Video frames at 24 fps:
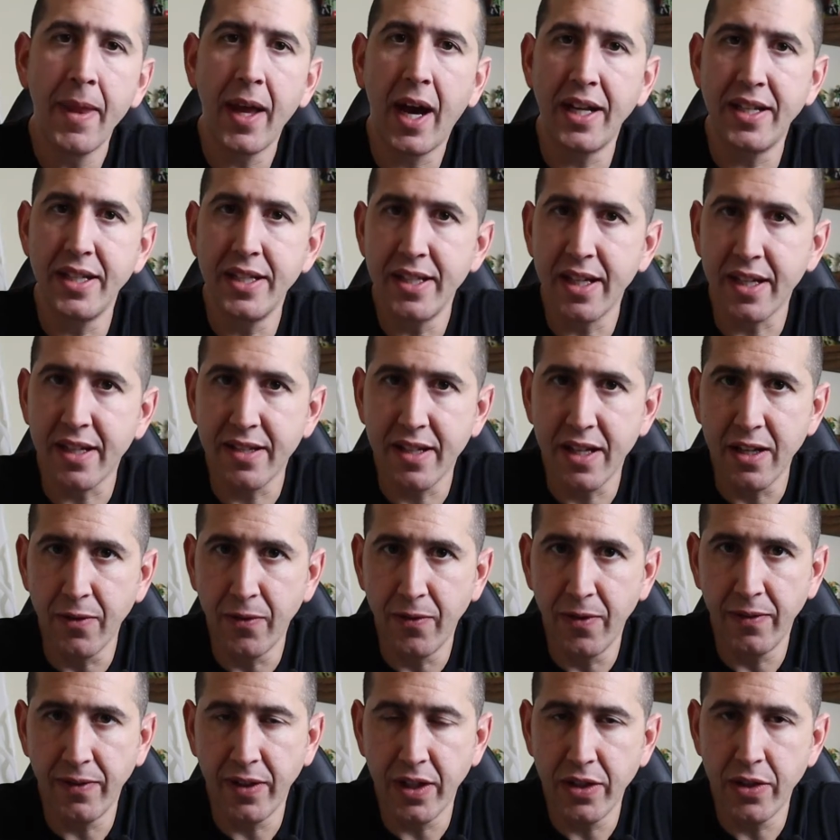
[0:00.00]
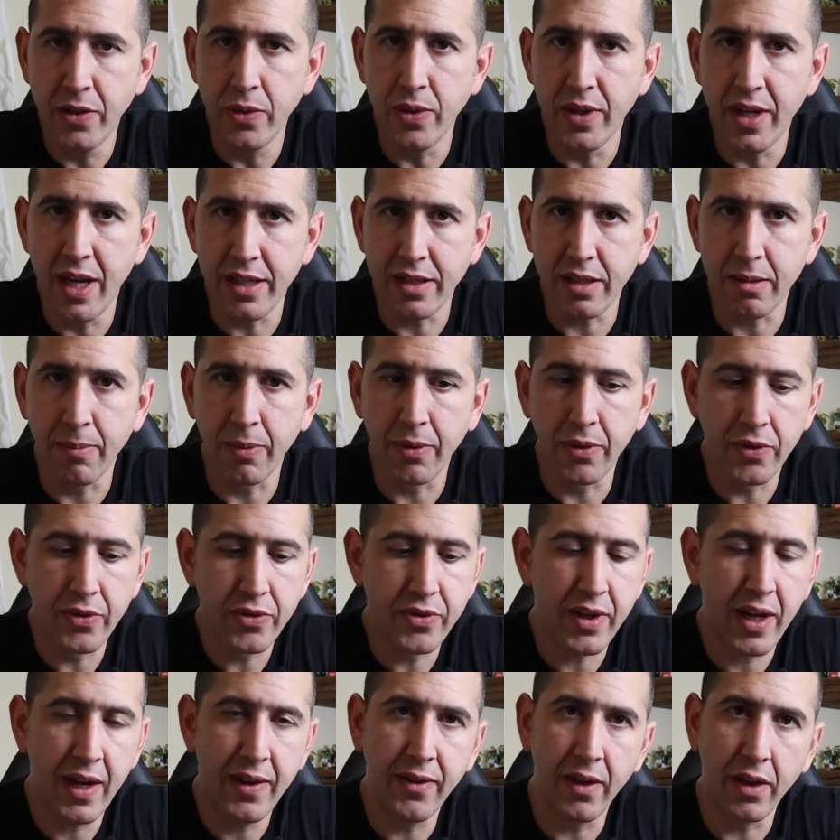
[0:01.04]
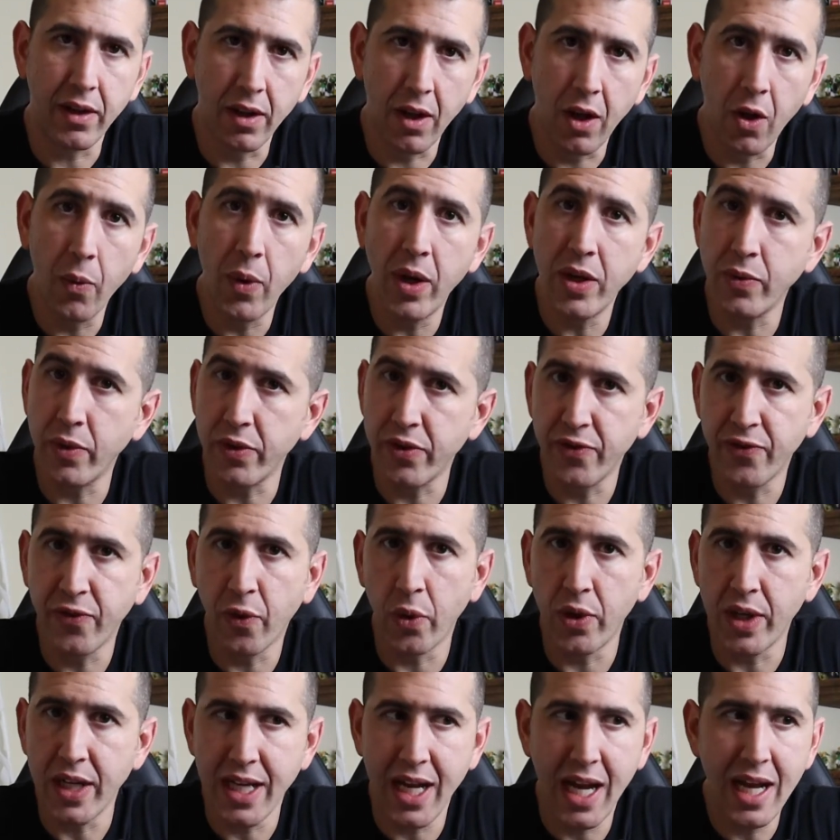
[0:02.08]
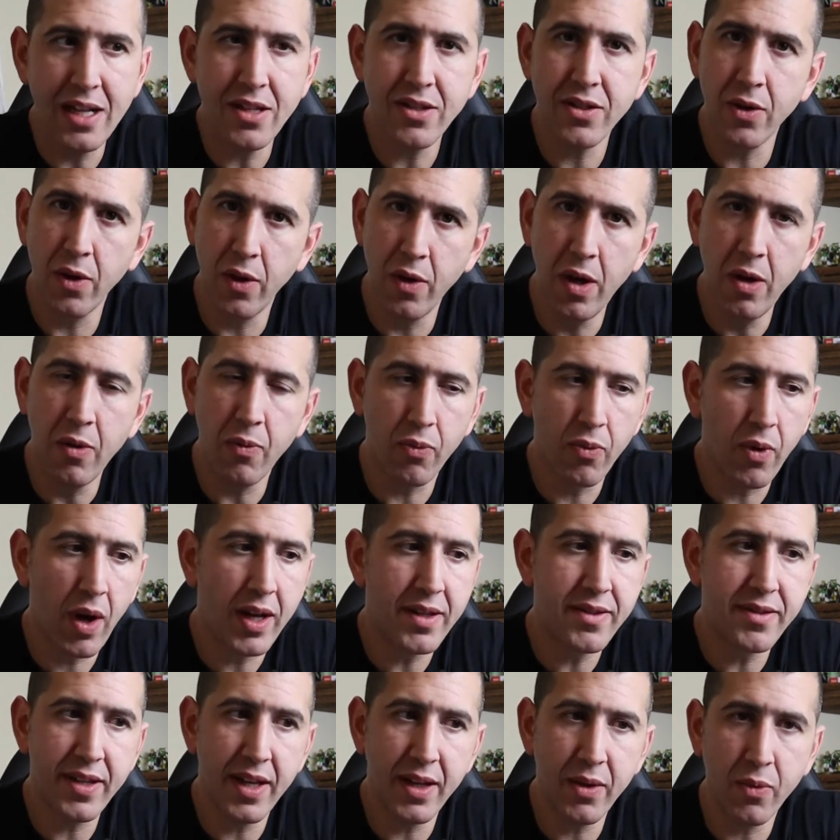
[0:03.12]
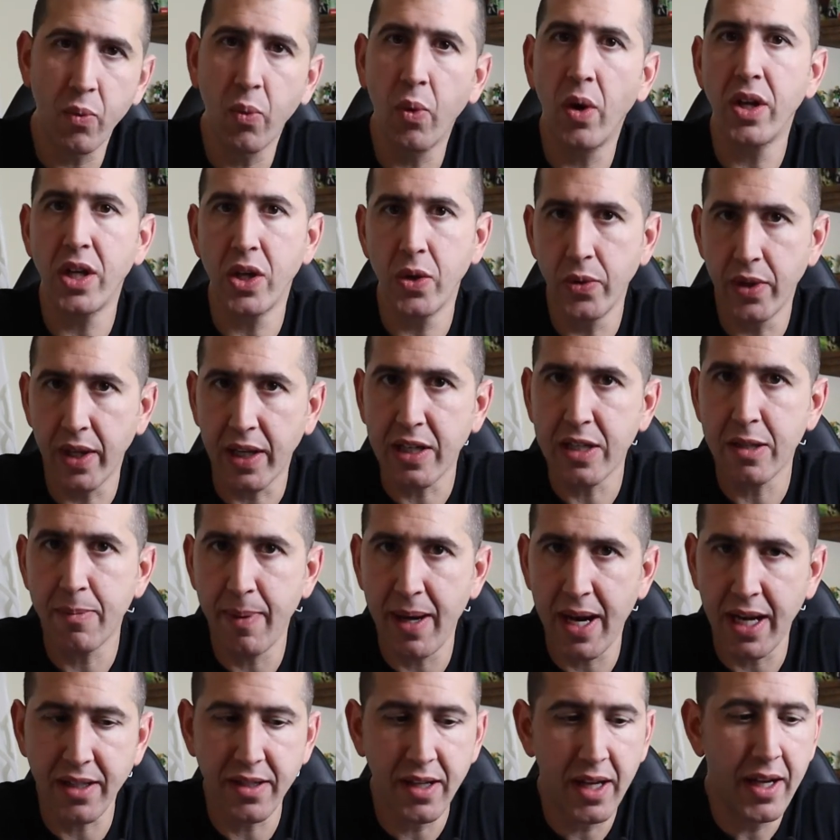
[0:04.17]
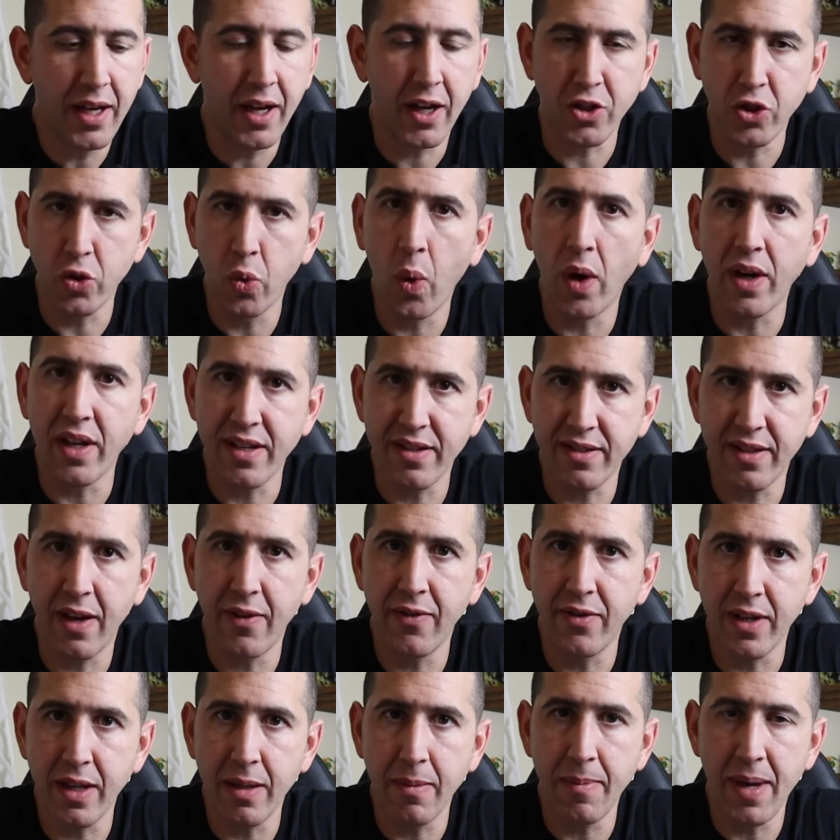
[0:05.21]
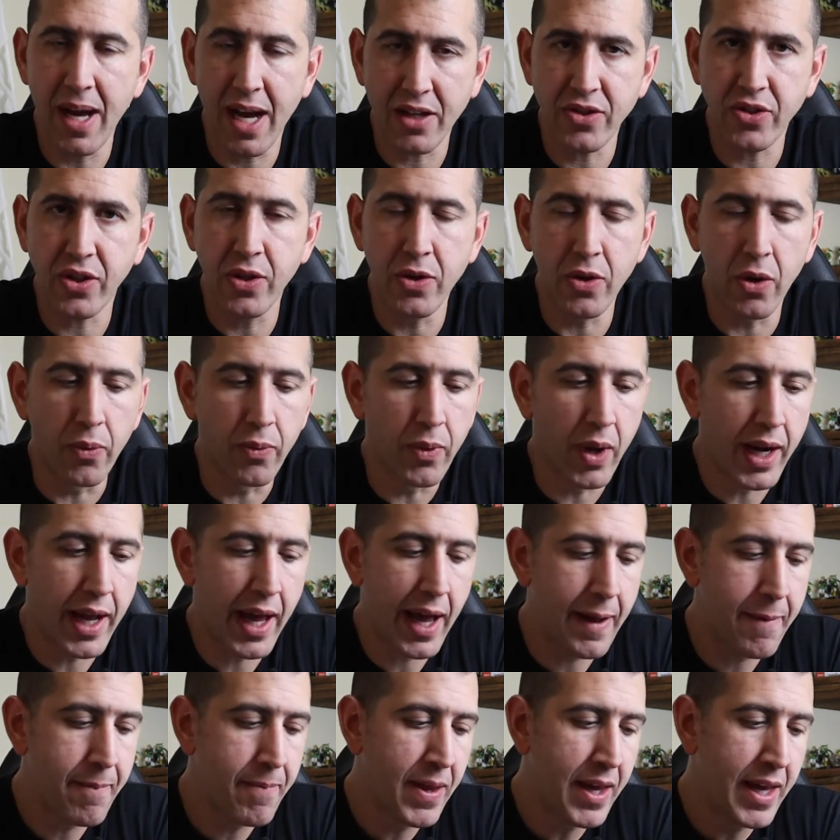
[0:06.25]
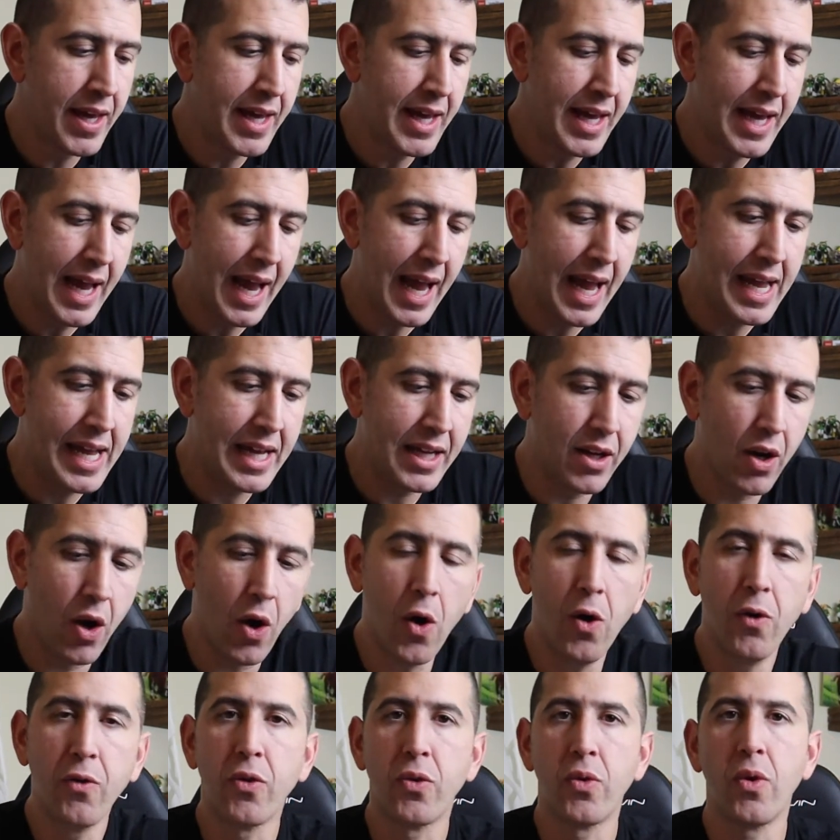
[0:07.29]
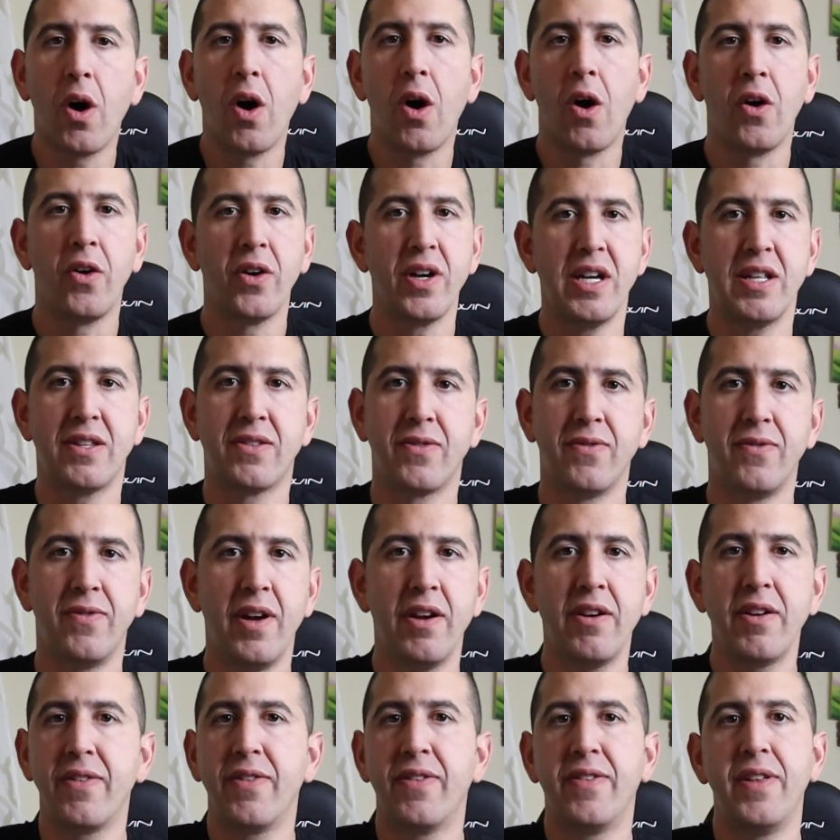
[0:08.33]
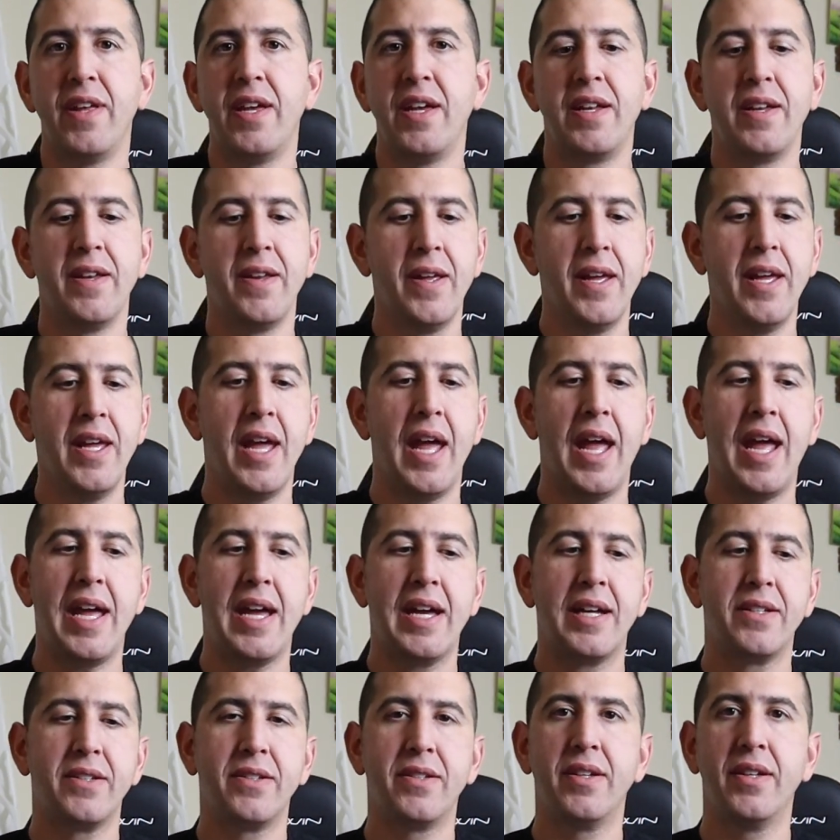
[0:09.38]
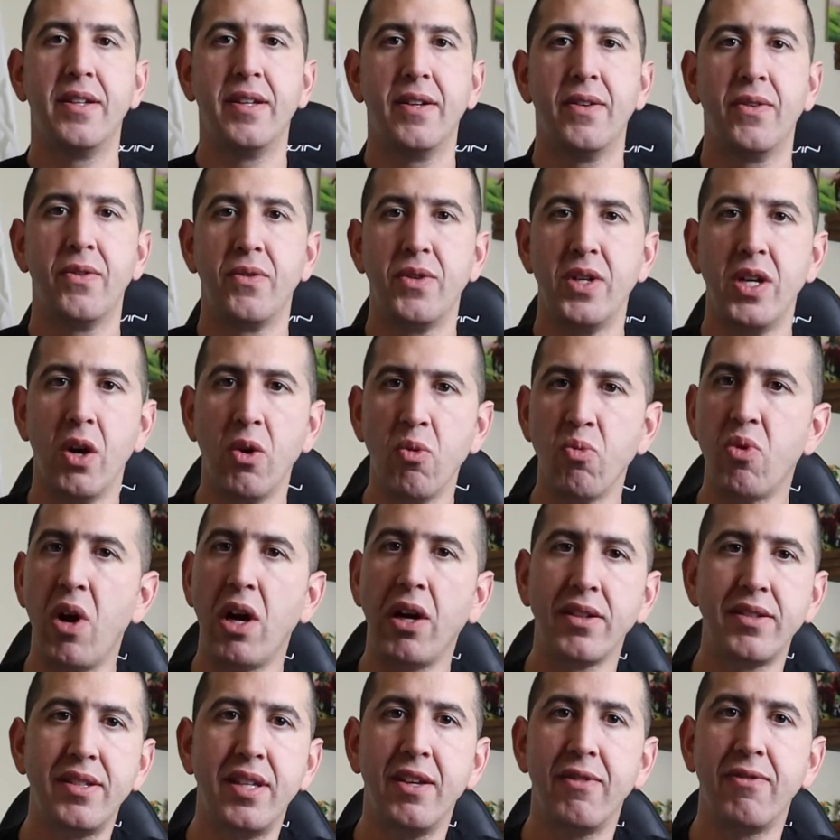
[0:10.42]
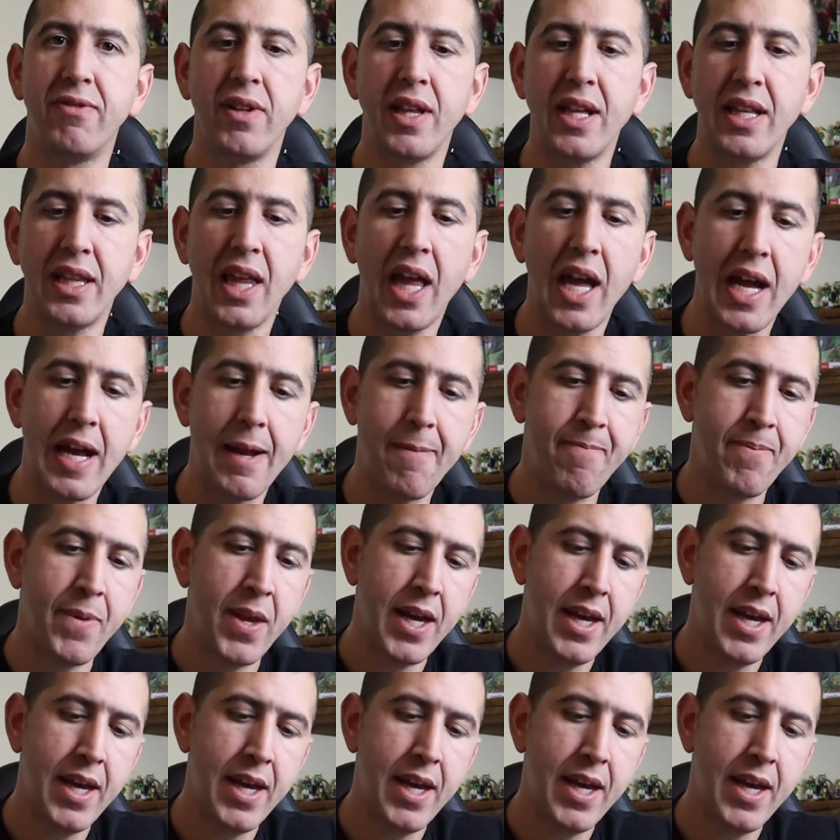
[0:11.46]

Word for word: I didn't exceed 52 decibels and the low end was 48. So it runs at what you would expect a 2070 Max-Q to run at. And overall, it's very thin and you know relatively light.